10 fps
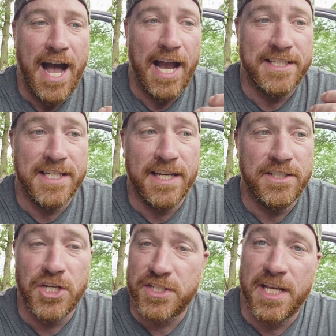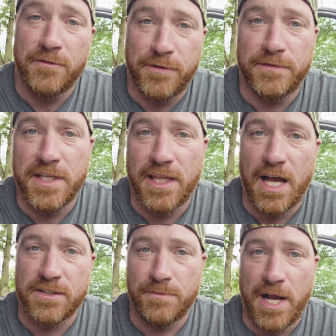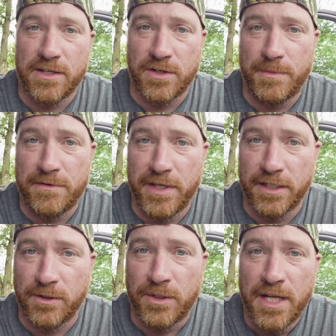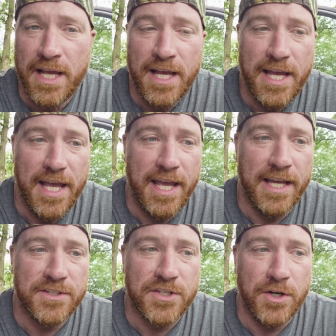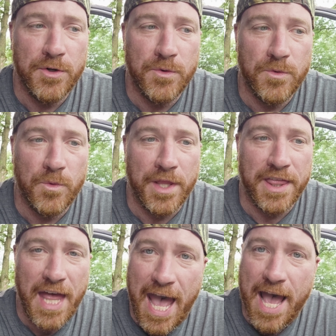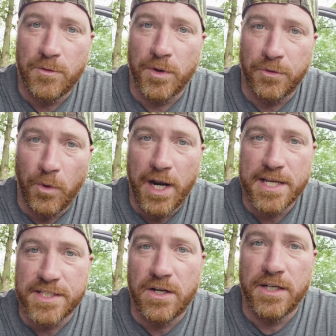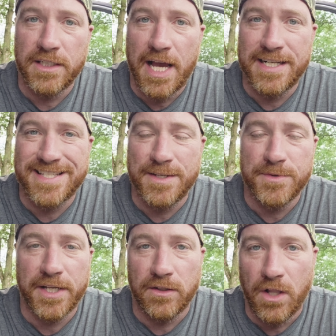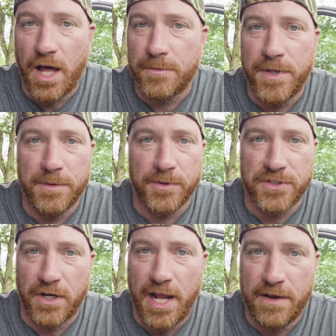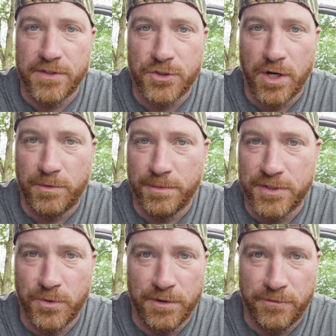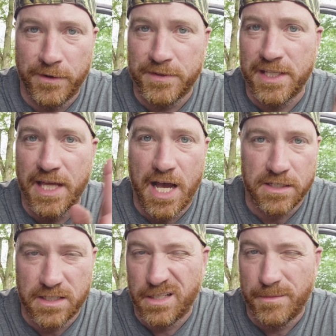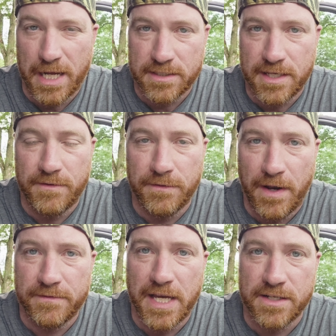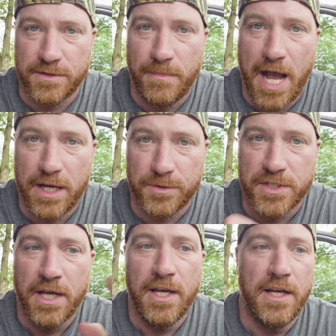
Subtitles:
I did just hit 50,000 miles on my vehicle. And so with that, with what I saw online, it seems like a lot of people start having trouble between 50,000 and about 75,000 miles.